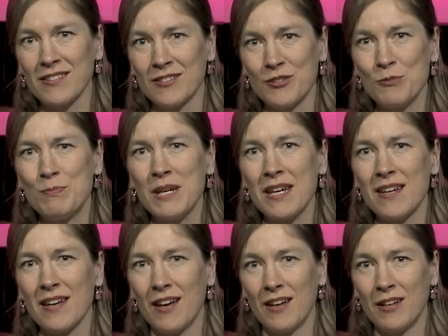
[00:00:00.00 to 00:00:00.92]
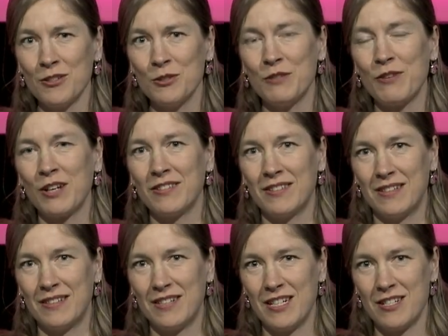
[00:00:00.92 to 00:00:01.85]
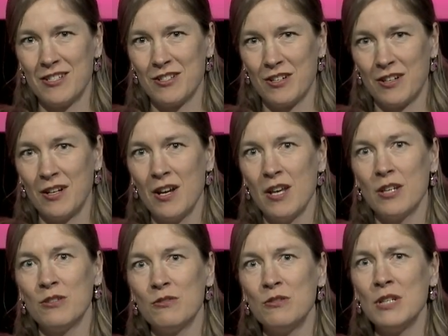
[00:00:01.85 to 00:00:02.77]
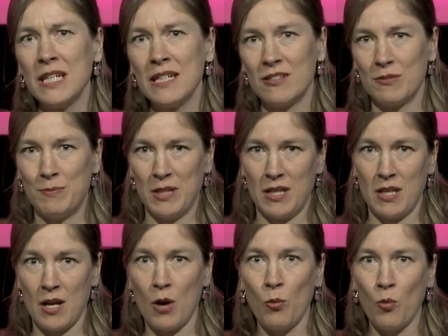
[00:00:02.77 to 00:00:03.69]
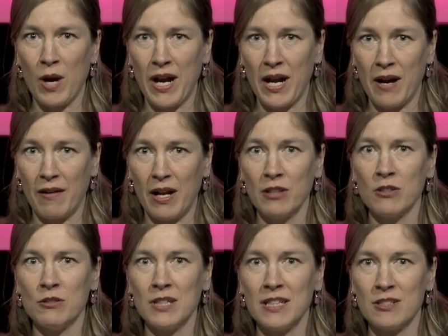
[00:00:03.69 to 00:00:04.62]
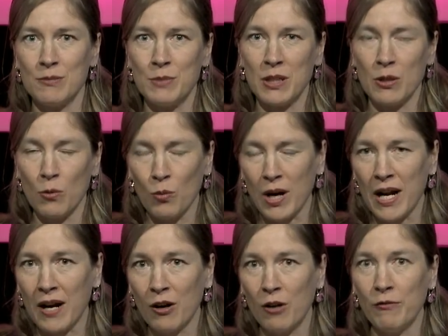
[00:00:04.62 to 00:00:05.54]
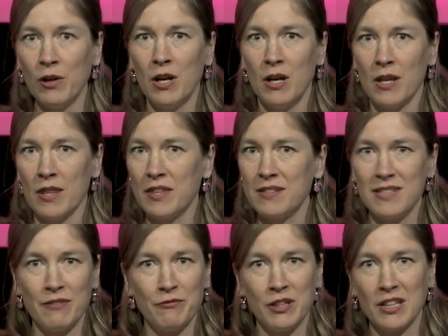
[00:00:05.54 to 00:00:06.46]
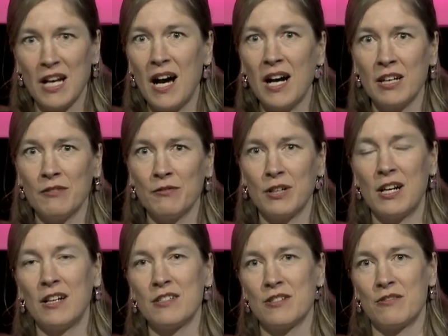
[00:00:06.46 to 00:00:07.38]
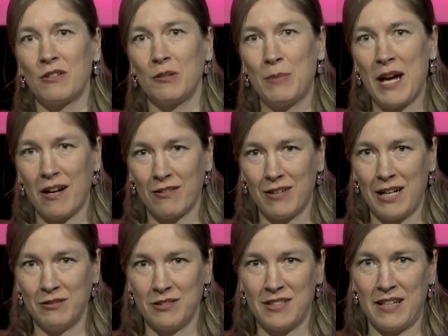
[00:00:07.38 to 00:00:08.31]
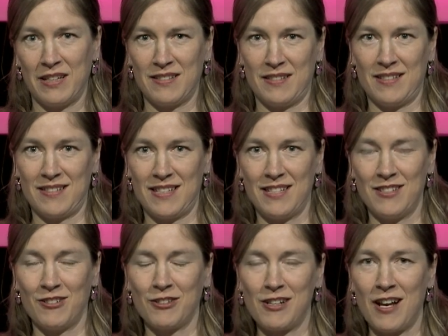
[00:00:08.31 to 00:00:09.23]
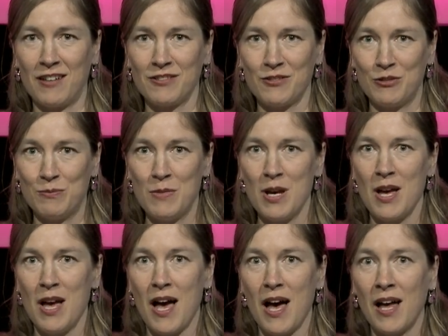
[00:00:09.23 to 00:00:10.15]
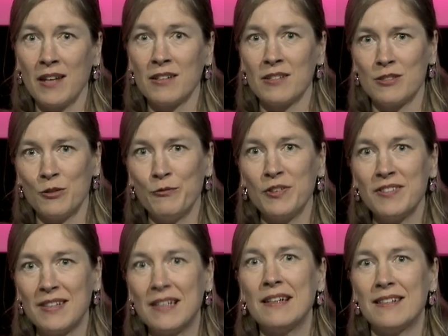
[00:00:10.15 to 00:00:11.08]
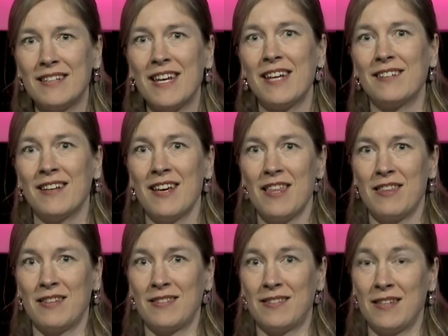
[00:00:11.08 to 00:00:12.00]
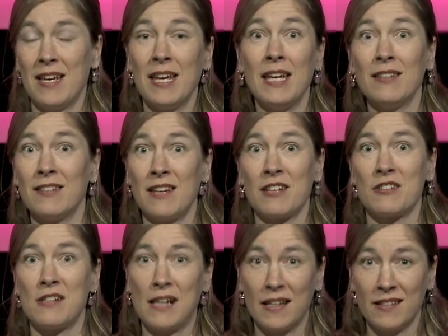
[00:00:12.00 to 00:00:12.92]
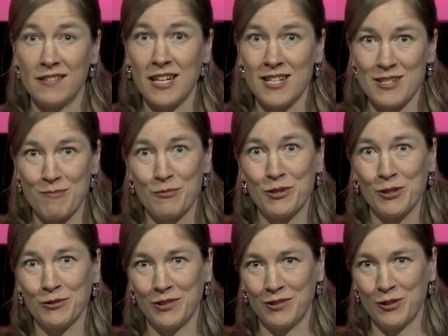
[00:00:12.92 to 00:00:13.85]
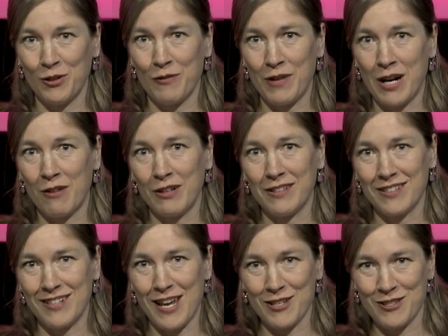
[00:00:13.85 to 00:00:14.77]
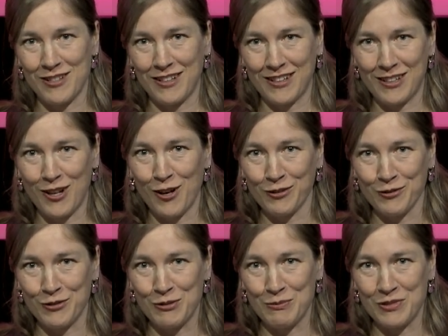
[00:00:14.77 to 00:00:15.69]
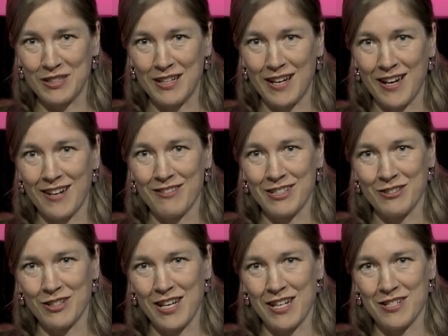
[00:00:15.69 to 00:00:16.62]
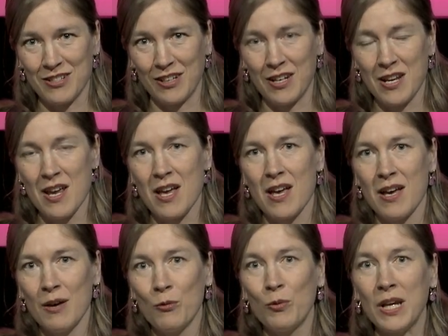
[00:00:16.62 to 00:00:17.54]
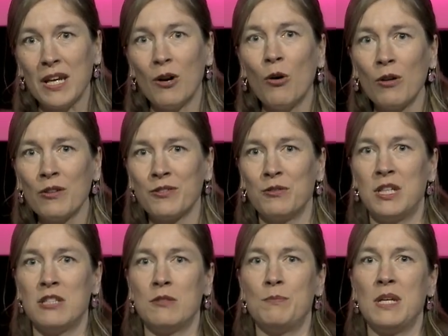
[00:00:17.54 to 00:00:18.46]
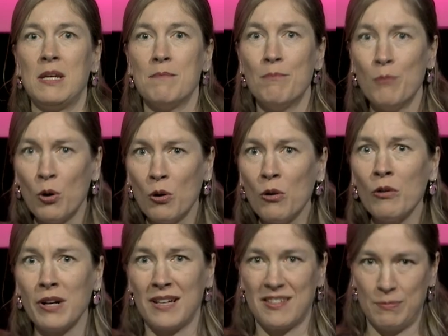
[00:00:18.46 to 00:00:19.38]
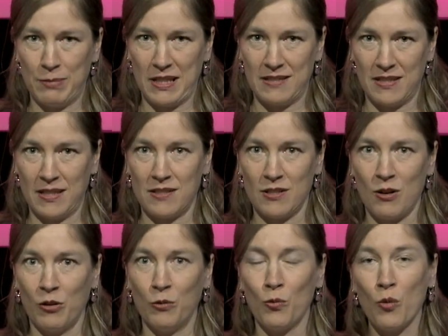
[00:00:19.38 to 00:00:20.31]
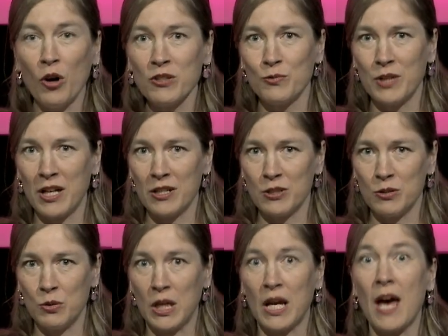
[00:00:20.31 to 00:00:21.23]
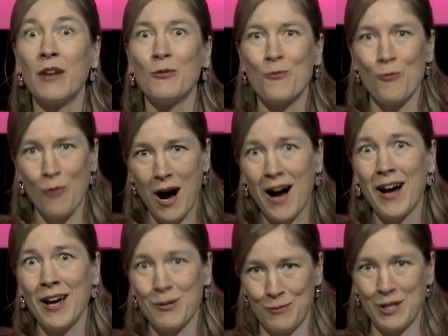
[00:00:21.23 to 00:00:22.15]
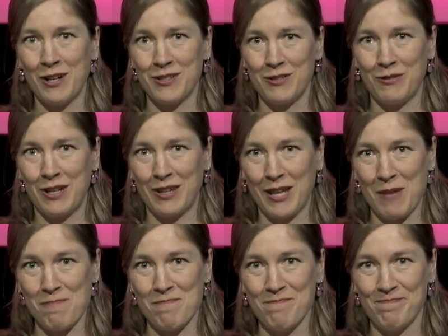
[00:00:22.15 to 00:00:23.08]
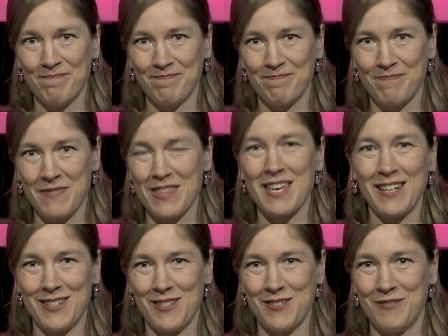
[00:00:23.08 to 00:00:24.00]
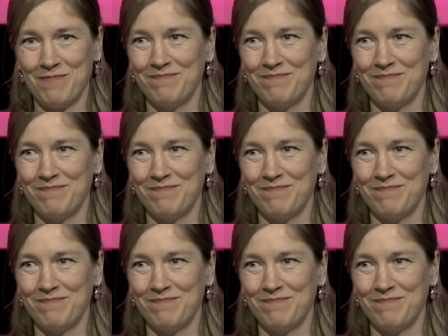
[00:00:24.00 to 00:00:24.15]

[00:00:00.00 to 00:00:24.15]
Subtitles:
to be a university teacher, you need to be aware, and you need to be aware of the different kind of cultural backgrounds that exist in your classroom. And to facilitate this internationalization process of our international classrooms in higher education, we also need to be more explicit on what we are doing and why we are doing them. Thank you.